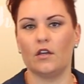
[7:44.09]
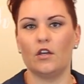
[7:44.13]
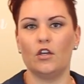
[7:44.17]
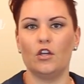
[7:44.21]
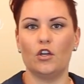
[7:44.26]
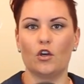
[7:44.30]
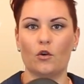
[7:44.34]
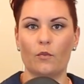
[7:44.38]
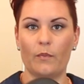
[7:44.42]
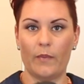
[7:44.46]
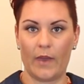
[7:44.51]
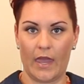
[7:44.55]

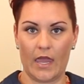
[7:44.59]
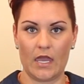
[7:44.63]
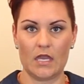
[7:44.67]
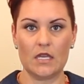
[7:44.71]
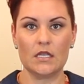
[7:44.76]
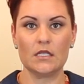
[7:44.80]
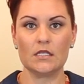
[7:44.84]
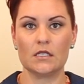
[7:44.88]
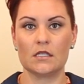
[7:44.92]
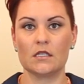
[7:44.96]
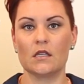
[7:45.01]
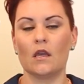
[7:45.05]
your
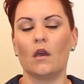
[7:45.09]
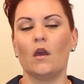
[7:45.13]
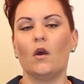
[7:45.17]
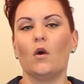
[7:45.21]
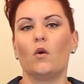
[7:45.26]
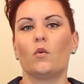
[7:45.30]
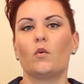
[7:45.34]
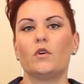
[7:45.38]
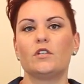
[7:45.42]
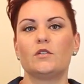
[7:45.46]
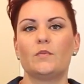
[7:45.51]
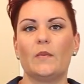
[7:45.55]
base,
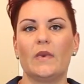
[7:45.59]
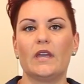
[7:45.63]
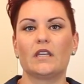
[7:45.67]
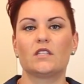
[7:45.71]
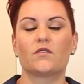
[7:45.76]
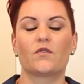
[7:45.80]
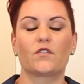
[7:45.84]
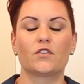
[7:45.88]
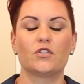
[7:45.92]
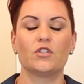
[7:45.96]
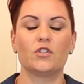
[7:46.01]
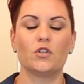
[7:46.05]
which makes
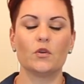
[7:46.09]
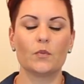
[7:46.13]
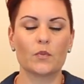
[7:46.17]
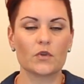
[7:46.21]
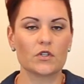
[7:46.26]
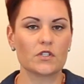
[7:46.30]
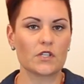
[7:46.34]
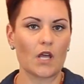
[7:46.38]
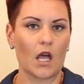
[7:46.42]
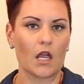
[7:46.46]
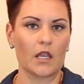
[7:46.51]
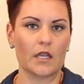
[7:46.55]
for super
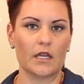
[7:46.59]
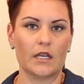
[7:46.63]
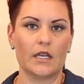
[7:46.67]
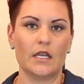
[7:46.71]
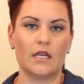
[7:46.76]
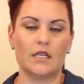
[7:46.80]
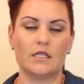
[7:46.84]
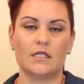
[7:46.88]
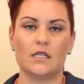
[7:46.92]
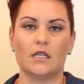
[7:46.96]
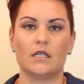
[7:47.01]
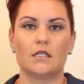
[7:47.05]
solid,
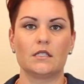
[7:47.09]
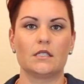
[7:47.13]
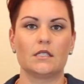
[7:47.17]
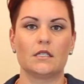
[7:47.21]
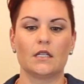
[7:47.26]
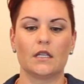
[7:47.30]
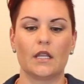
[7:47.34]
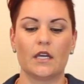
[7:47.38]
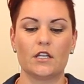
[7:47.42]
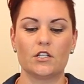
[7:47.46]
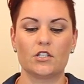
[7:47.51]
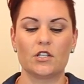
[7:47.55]
easy
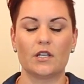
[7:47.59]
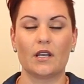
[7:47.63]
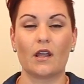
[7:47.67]
installation.